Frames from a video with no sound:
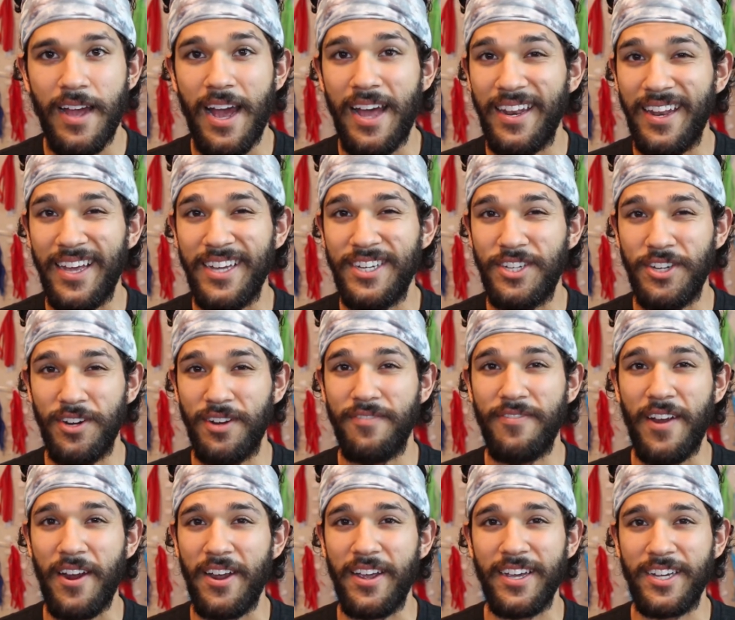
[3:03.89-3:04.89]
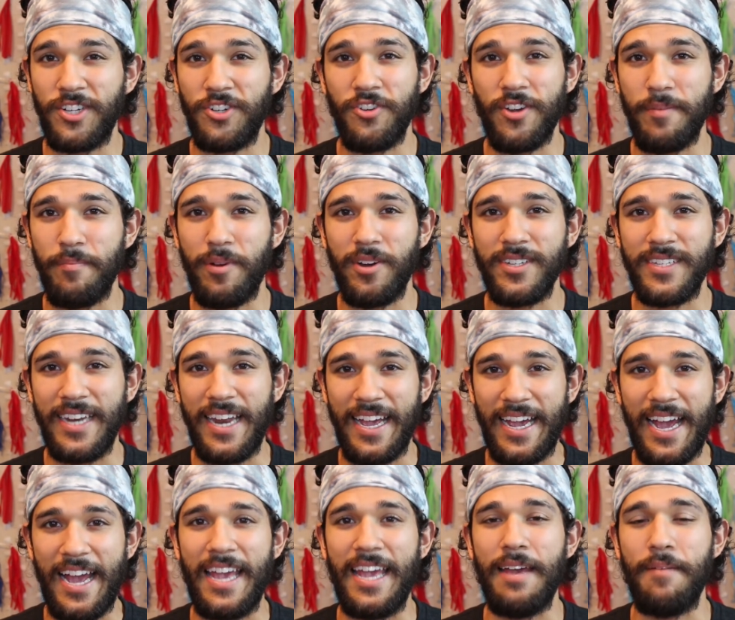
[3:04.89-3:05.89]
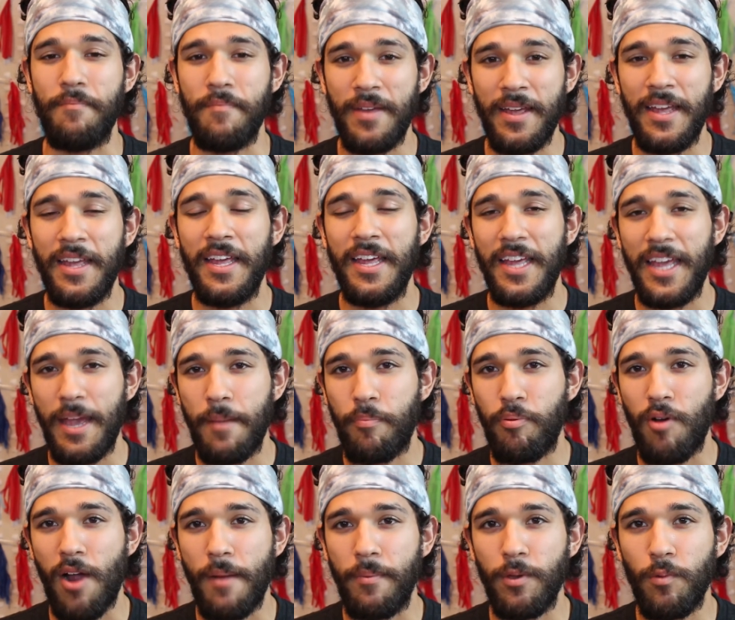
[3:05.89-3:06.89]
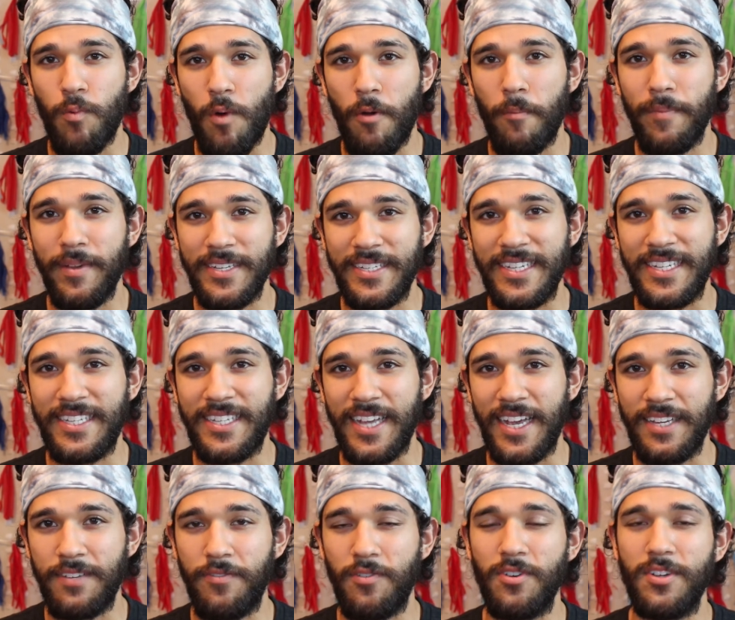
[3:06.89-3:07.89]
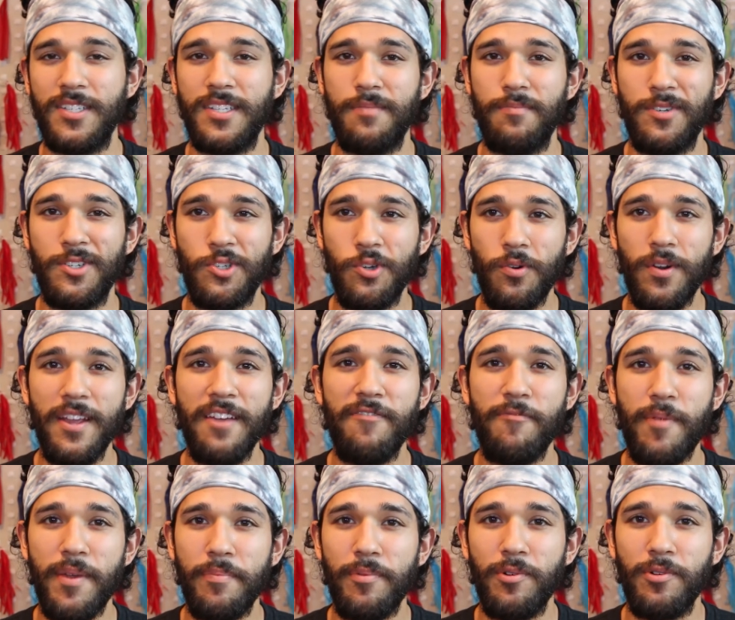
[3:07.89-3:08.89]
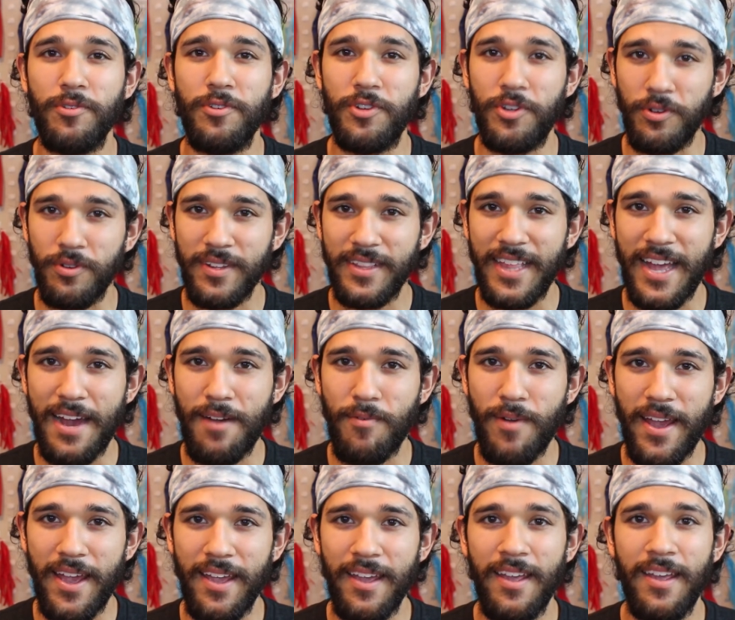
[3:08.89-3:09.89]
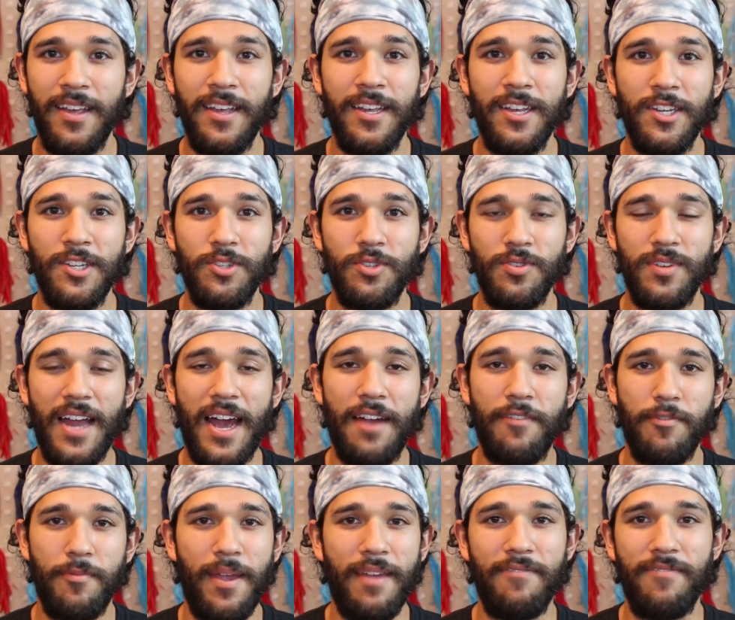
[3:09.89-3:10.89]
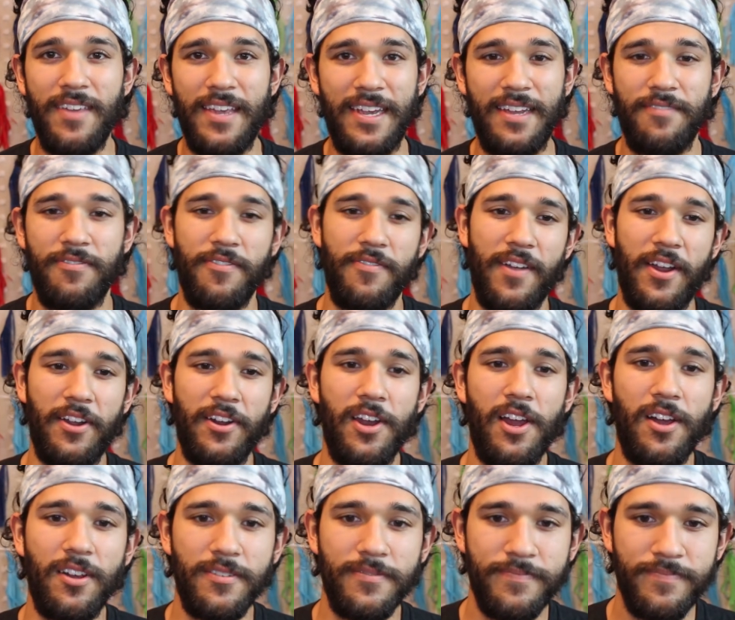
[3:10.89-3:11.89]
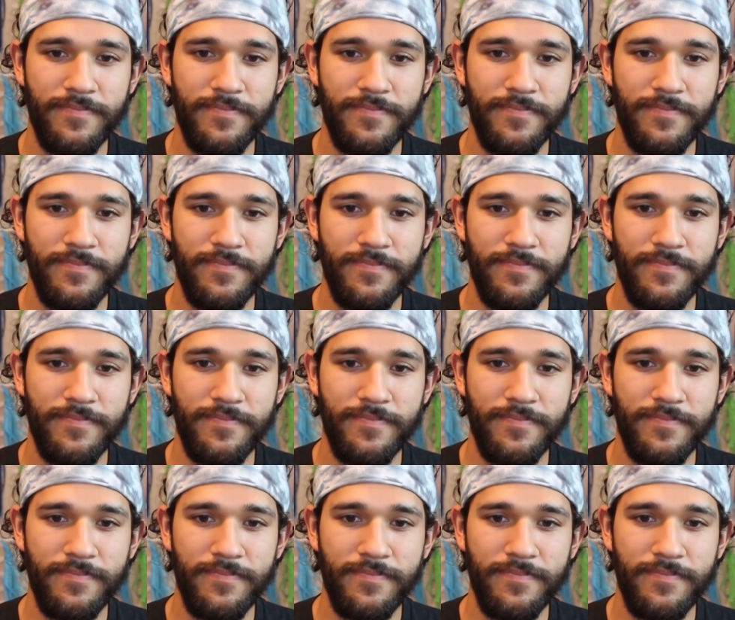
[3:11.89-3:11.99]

Unless you're a very extreme person like I am, it probably won't be successful because the majority of people who do it that way do not remain vegan for very long.